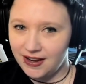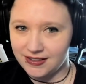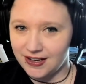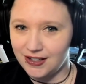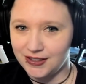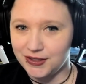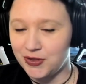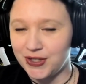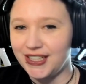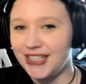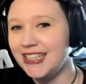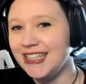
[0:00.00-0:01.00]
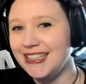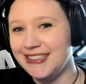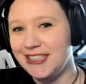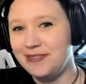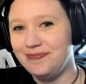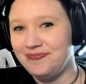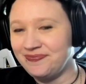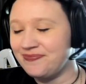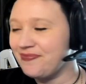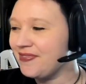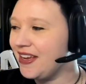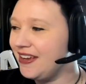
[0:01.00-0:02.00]
uncalled for. Um,
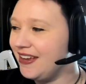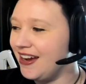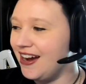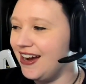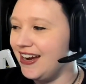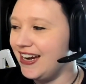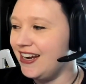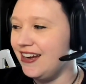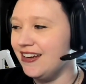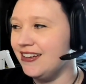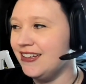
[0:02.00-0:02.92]
I